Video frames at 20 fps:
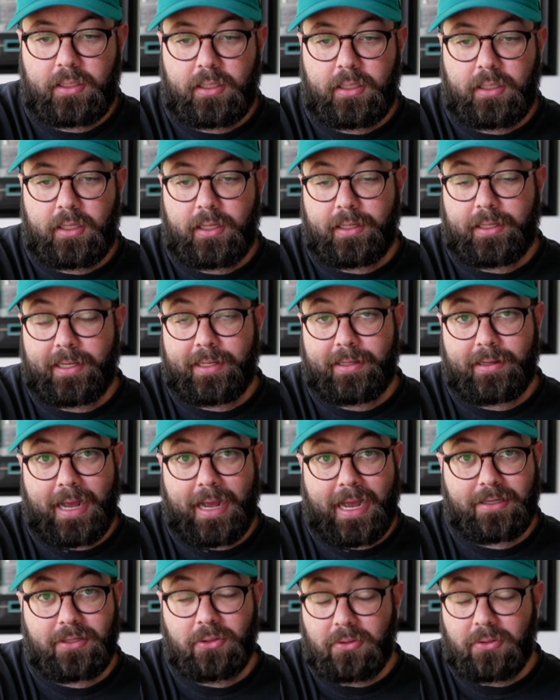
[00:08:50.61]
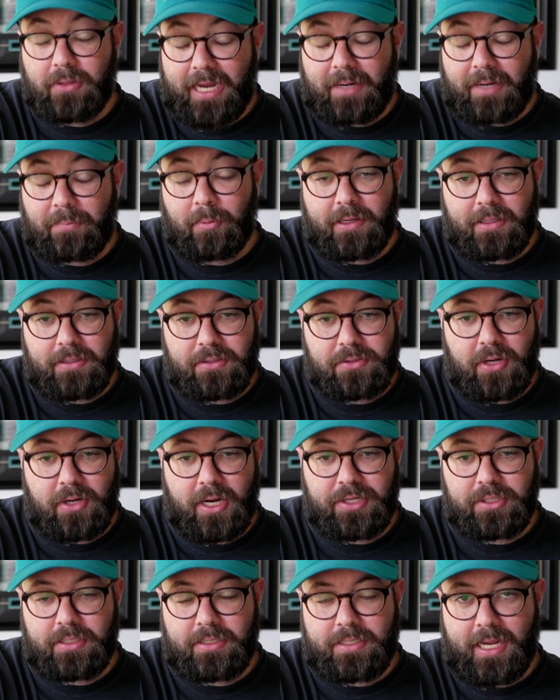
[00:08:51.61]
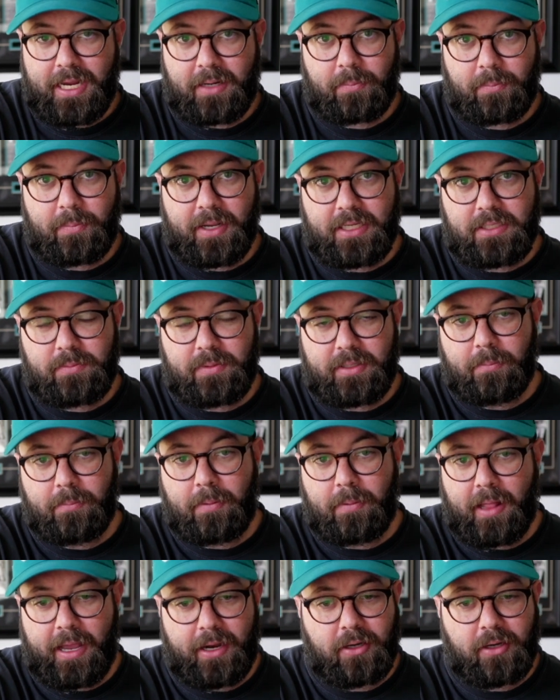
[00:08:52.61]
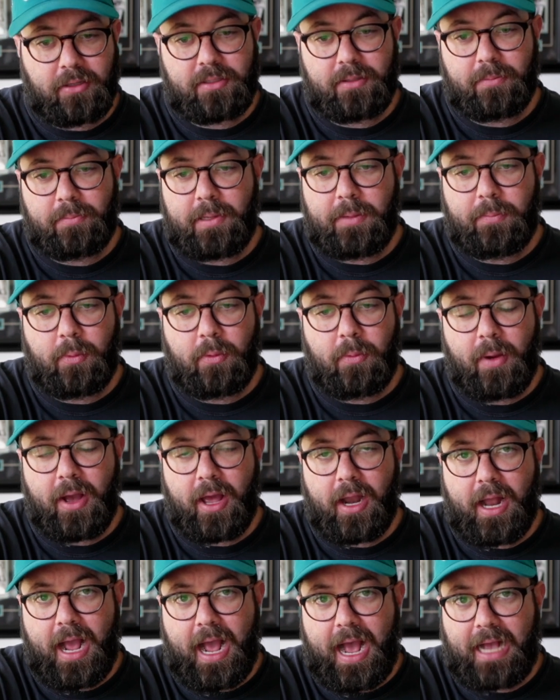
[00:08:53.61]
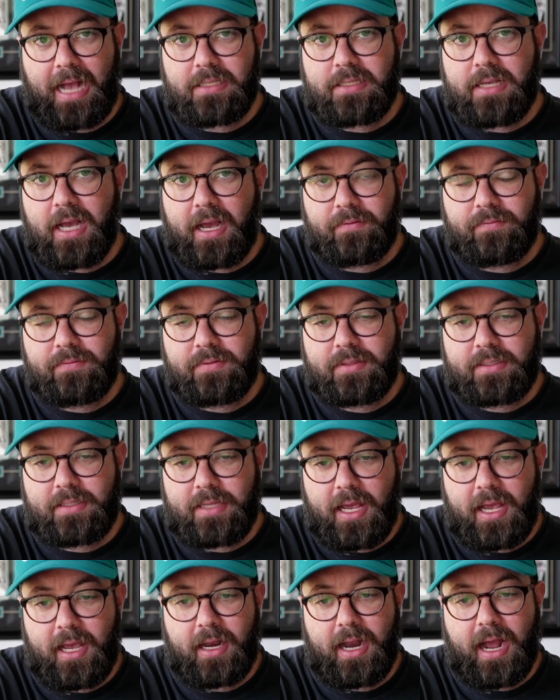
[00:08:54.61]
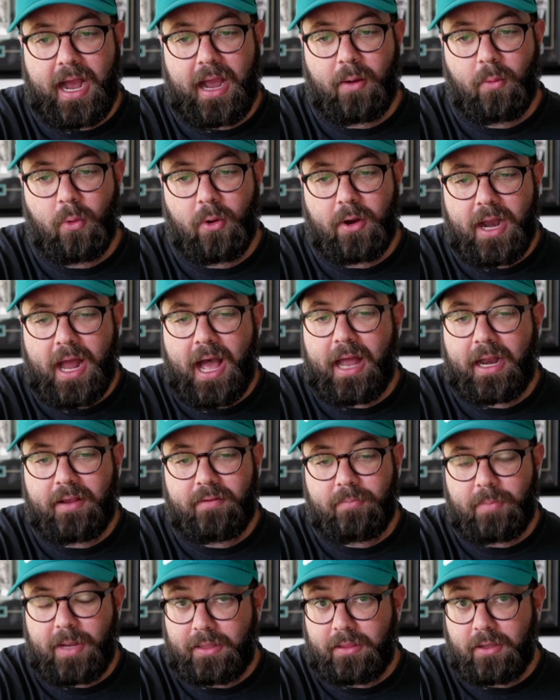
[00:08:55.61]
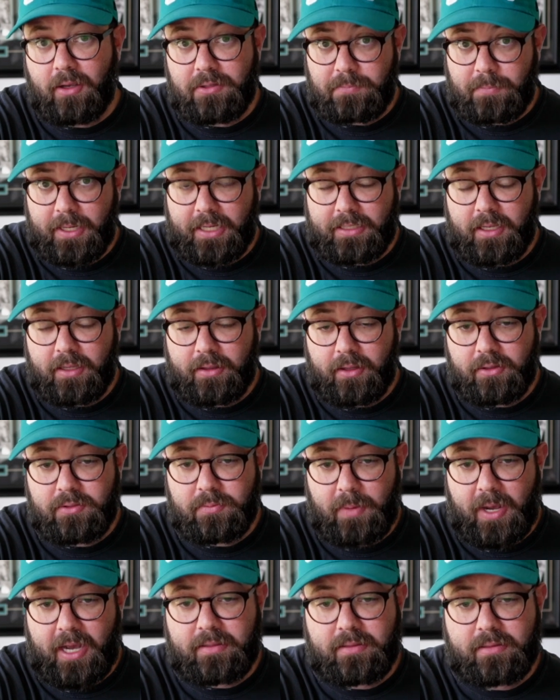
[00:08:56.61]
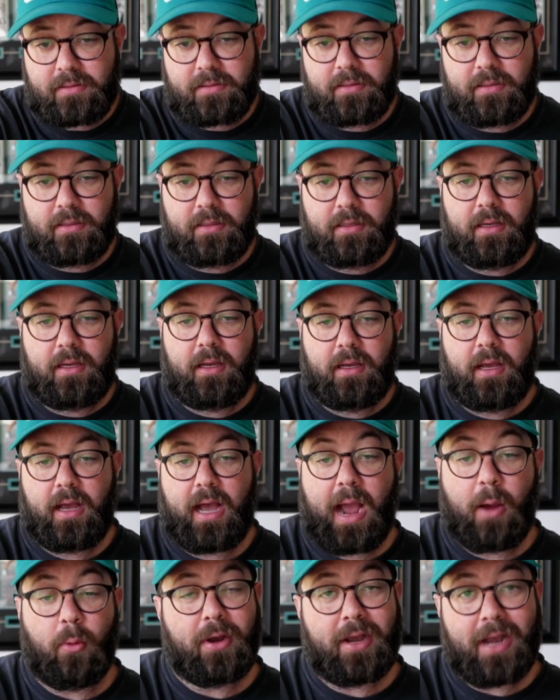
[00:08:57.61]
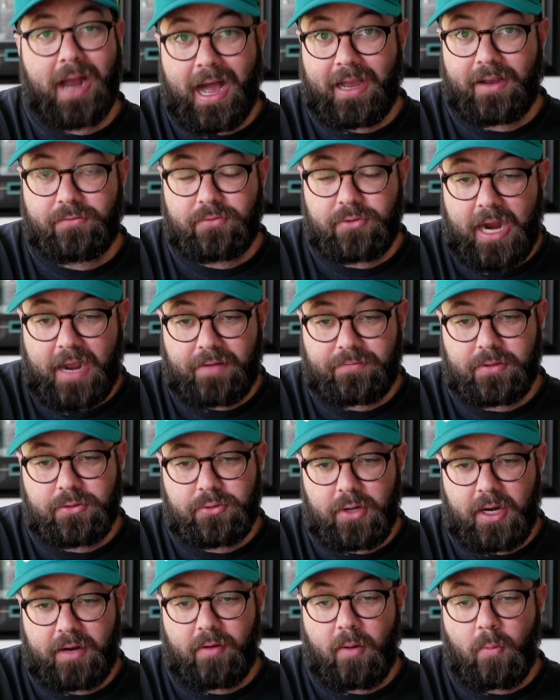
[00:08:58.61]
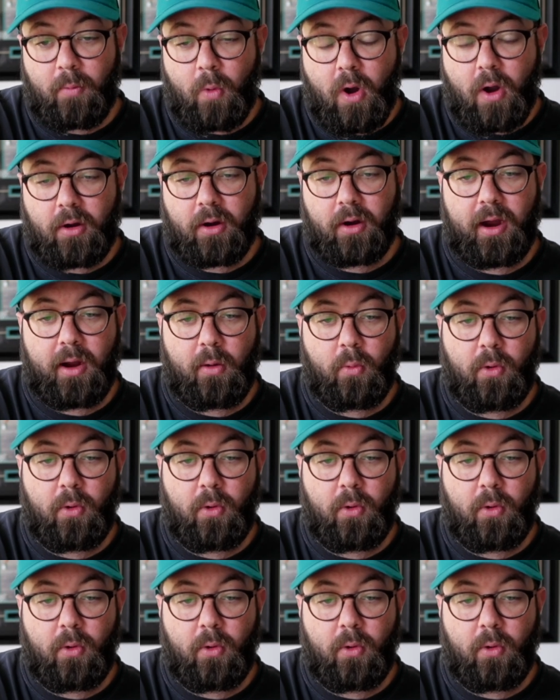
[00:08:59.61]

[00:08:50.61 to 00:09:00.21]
Again, I do like Brenton Strange and Tank Bigsby, the players, the people, but as I've said, I would not have made those picks at those spots. I would not have drafted Trayvon Walker at one